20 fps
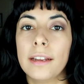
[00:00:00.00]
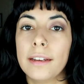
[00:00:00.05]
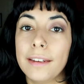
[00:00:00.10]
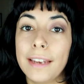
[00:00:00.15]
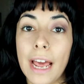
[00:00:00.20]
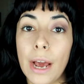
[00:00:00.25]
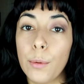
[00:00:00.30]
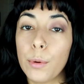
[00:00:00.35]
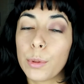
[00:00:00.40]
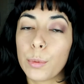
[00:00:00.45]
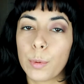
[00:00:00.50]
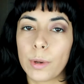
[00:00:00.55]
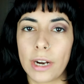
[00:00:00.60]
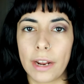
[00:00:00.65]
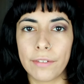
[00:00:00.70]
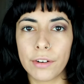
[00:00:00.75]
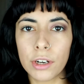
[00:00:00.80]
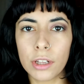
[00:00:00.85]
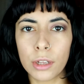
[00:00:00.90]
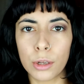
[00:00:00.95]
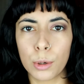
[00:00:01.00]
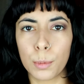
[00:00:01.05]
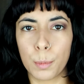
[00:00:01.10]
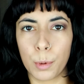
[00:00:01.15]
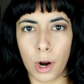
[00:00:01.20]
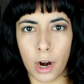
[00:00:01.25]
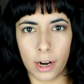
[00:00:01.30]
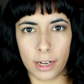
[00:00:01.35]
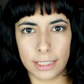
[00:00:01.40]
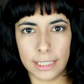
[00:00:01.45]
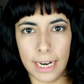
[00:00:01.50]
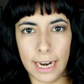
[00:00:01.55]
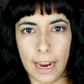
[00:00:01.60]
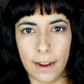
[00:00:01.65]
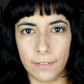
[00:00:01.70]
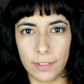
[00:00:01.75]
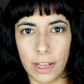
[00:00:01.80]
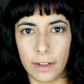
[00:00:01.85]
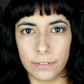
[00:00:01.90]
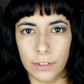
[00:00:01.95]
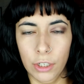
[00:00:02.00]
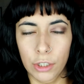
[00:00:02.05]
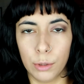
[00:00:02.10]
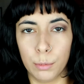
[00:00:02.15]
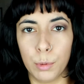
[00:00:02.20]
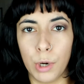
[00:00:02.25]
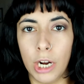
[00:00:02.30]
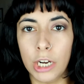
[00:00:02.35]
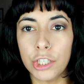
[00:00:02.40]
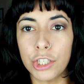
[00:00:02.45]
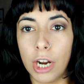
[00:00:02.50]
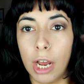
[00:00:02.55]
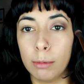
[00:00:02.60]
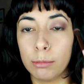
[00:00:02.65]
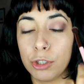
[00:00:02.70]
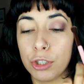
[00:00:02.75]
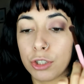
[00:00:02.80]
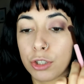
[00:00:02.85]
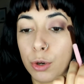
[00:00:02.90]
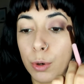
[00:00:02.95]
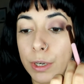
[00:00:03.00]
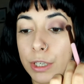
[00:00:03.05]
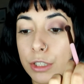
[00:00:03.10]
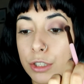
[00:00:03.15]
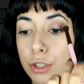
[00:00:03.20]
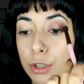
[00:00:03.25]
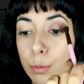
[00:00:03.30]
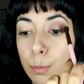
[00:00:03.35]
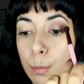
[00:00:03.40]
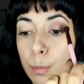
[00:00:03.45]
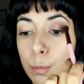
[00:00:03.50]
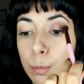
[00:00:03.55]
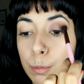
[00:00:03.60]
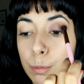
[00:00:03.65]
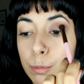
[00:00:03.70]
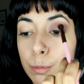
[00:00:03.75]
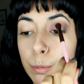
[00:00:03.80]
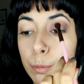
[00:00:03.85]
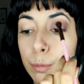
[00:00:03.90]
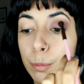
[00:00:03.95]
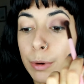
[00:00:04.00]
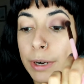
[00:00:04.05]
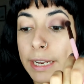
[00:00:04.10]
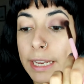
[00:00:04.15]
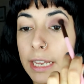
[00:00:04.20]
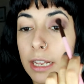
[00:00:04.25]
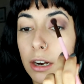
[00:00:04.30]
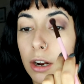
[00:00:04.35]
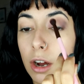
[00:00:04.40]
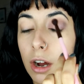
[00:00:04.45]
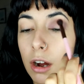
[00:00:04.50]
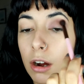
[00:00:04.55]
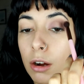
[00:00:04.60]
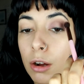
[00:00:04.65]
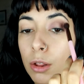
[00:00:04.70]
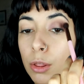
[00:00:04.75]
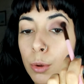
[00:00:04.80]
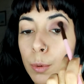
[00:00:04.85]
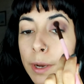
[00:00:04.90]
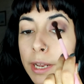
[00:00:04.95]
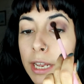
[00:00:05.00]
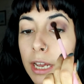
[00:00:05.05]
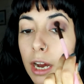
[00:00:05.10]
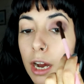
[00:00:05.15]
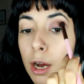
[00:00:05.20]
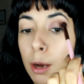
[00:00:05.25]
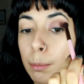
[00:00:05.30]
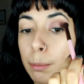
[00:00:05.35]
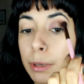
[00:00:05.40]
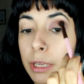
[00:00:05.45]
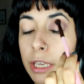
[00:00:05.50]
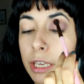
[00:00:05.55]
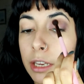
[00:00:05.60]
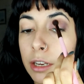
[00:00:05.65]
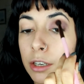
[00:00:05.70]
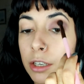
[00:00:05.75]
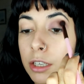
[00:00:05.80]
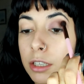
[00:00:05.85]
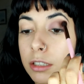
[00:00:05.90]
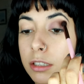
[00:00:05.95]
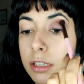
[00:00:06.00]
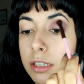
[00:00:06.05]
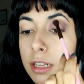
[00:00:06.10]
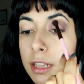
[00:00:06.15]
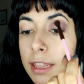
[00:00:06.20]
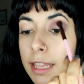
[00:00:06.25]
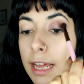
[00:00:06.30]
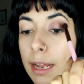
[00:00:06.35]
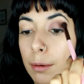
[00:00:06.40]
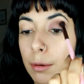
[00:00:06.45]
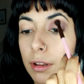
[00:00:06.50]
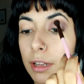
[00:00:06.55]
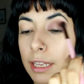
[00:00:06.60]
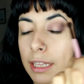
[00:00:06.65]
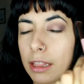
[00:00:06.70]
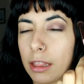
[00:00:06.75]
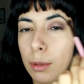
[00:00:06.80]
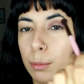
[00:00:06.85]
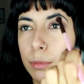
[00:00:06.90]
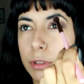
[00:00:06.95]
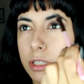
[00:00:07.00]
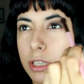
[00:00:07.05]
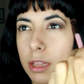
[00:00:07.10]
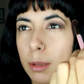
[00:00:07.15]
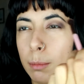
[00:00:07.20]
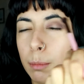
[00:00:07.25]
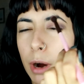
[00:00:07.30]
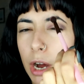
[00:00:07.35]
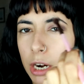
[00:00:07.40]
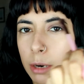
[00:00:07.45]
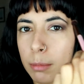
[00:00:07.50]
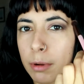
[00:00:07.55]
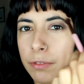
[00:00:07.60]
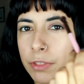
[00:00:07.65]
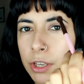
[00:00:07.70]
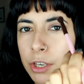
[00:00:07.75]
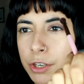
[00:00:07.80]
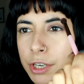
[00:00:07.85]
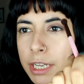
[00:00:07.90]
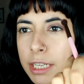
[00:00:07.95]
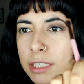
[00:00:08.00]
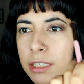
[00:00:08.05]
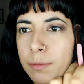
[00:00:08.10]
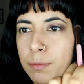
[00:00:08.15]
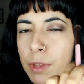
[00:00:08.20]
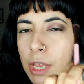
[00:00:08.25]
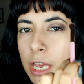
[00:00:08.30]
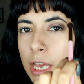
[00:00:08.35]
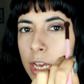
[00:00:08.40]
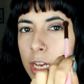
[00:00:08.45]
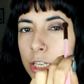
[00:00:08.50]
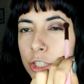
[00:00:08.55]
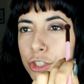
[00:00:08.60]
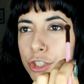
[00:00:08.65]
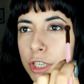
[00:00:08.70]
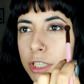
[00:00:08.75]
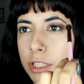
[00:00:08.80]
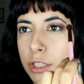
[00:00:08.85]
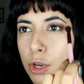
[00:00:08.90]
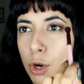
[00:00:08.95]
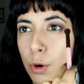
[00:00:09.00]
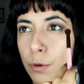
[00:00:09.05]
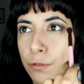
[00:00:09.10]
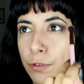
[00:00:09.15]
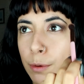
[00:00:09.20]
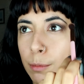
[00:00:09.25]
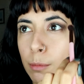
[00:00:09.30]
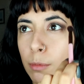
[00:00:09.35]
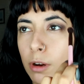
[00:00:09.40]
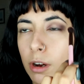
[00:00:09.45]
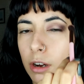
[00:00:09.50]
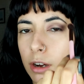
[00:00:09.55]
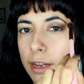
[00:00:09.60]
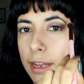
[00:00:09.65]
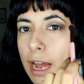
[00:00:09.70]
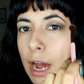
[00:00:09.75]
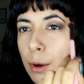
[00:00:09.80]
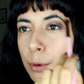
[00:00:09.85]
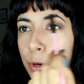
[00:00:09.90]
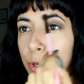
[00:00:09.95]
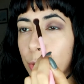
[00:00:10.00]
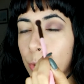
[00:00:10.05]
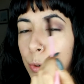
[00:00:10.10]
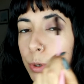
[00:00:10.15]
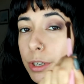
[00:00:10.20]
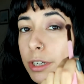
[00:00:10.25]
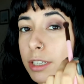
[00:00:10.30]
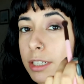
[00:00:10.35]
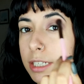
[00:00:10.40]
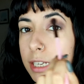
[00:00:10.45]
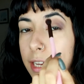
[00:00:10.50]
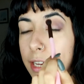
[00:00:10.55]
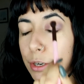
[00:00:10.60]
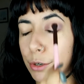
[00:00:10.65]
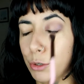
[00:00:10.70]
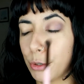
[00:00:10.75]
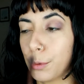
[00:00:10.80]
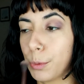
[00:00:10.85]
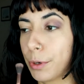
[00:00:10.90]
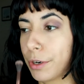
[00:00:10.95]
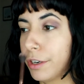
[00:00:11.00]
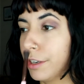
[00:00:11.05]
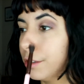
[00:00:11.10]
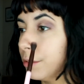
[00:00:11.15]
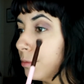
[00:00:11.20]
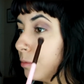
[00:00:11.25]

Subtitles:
Now with whatever little product I have left on the brush, I'm just going to bring it all the way up here to that, like to the bottom of the crease, and just go from outer corner to inner corner.